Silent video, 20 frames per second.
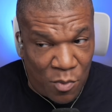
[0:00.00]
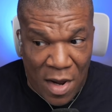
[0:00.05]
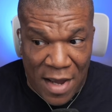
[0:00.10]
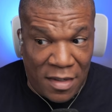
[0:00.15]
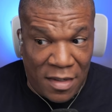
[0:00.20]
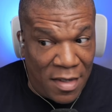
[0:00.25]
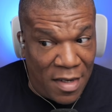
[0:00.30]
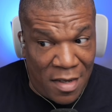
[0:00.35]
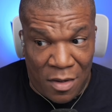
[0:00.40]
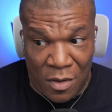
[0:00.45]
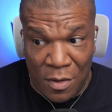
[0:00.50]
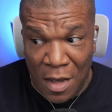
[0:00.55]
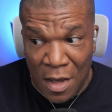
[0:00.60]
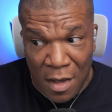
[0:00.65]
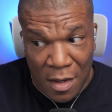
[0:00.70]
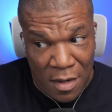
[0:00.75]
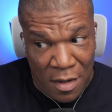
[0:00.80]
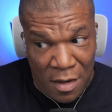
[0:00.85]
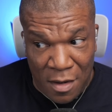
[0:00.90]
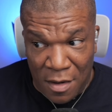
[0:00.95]
right now,
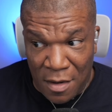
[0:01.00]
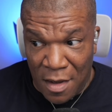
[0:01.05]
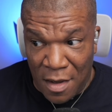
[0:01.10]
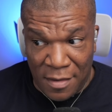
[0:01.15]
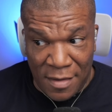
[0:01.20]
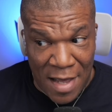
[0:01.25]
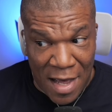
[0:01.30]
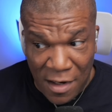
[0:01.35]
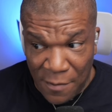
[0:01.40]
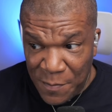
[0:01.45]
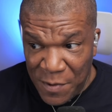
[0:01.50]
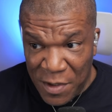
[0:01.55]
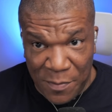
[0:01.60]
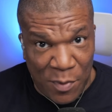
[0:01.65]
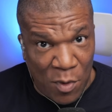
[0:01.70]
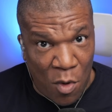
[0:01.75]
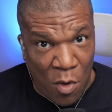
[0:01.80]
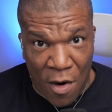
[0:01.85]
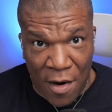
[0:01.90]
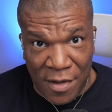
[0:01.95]
a lot of people
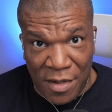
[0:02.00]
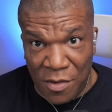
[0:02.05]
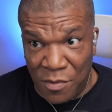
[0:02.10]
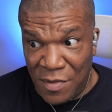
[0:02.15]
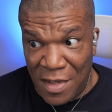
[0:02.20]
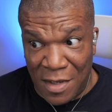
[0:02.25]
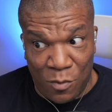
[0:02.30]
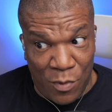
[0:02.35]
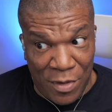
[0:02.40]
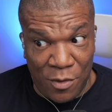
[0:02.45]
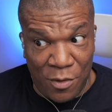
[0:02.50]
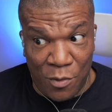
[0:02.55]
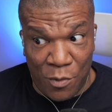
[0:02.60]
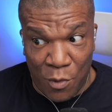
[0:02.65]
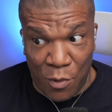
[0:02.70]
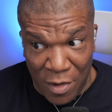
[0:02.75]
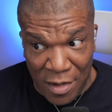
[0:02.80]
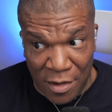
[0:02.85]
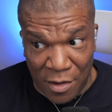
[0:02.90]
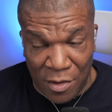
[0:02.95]
argued that Will
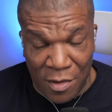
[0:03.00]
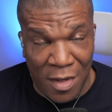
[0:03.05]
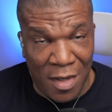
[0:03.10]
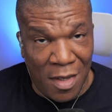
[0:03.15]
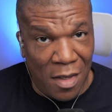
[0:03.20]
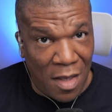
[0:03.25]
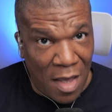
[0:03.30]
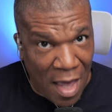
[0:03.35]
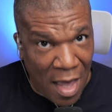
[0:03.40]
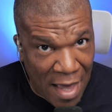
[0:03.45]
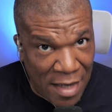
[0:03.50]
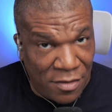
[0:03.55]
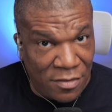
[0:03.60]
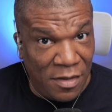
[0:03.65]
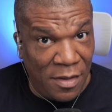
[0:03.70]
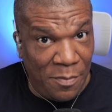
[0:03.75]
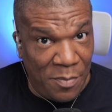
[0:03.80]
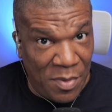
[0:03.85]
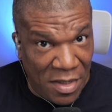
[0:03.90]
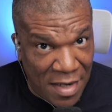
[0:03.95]
Grier actually
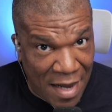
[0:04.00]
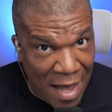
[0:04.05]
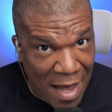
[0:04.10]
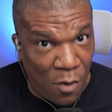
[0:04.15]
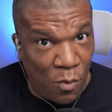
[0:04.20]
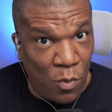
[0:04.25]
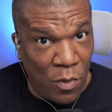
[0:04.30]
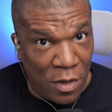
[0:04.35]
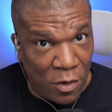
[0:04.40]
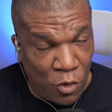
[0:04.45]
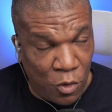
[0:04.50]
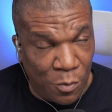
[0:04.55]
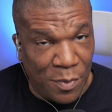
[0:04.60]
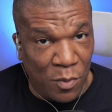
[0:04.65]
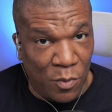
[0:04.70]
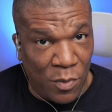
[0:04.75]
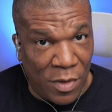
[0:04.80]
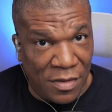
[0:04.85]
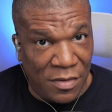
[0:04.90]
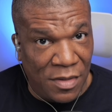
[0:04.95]
beat out one Cooper
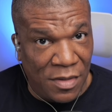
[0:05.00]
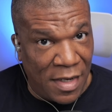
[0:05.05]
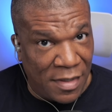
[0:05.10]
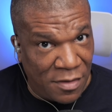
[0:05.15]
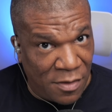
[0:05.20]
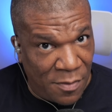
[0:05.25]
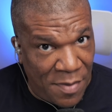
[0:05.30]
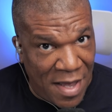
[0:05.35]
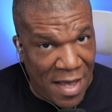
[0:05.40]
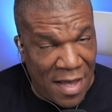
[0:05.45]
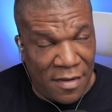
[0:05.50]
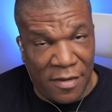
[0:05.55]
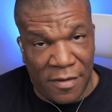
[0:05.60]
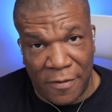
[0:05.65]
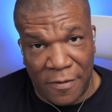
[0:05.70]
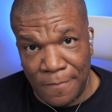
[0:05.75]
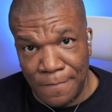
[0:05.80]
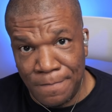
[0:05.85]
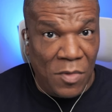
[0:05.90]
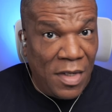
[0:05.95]
Rush as the backup.
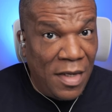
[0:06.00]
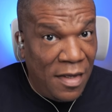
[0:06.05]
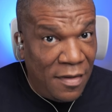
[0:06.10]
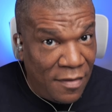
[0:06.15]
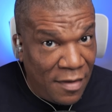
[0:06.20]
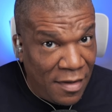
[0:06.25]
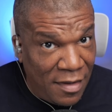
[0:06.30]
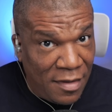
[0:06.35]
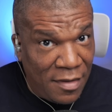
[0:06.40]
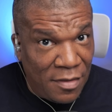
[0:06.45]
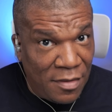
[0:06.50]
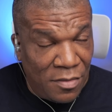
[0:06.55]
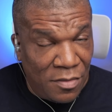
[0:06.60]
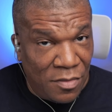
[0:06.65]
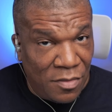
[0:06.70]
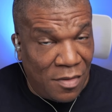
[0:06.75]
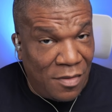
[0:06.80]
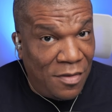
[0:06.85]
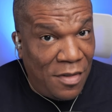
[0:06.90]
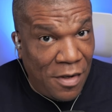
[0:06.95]
And
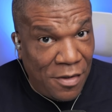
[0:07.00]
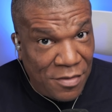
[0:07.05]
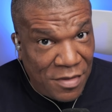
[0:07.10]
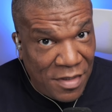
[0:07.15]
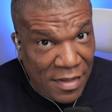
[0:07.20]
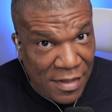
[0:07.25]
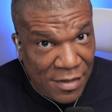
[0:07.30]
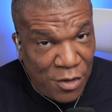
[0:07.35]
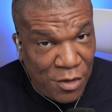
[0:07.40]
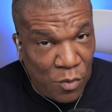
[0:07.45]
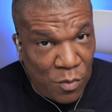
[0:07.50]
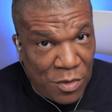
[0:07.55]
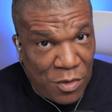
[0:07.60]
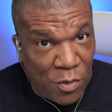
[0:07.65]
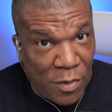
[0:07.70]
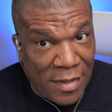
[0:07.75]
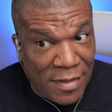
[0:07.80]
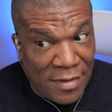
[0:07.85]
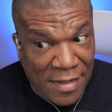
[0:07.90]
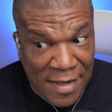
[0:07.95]
then there's the issue with
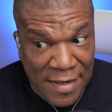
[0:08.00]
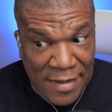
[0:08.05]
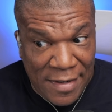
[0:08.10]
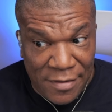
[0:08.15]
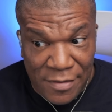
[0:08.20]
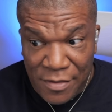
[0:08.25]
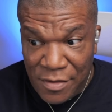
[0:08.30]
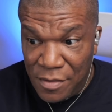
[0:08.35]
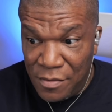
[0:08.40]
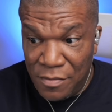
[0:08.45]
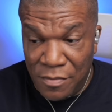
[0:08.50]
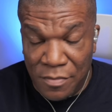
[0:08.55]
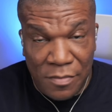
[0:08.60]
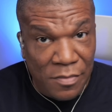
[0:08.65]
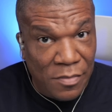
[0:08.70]
Trey Lance.